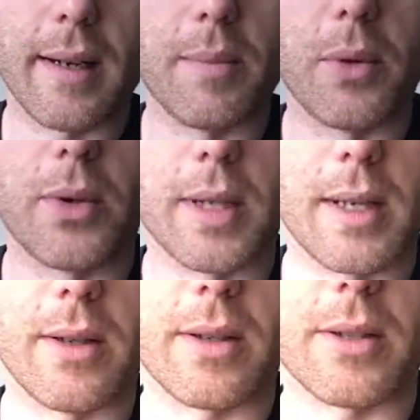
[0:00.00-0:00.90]
more
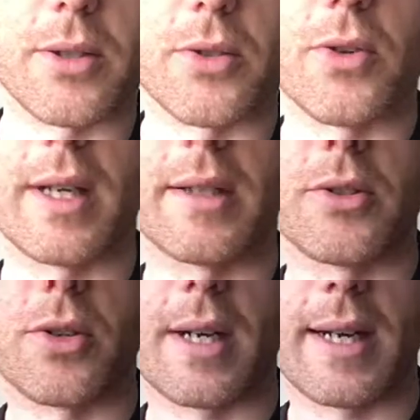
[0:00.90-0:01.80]
deluxe string
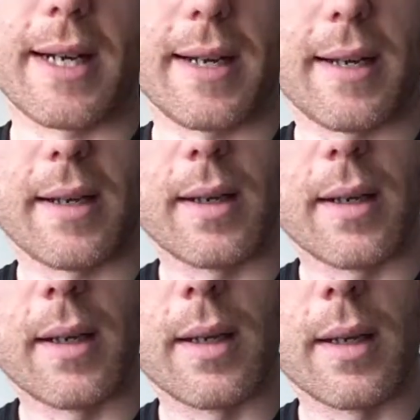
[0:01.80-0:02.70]
tree
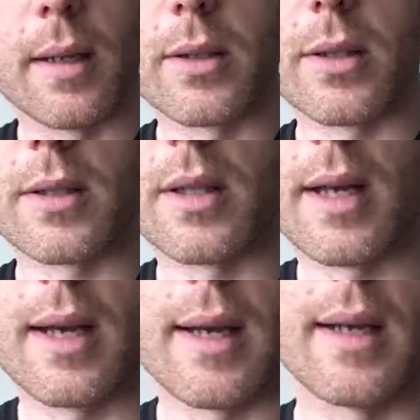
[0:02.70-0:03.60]
just
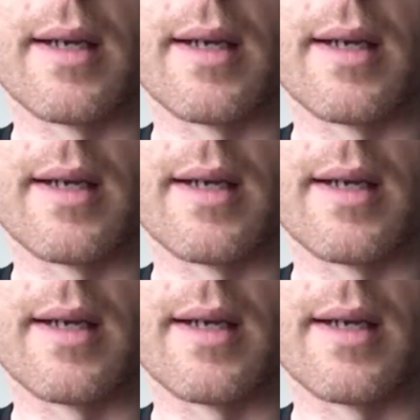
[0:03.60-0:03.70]
there.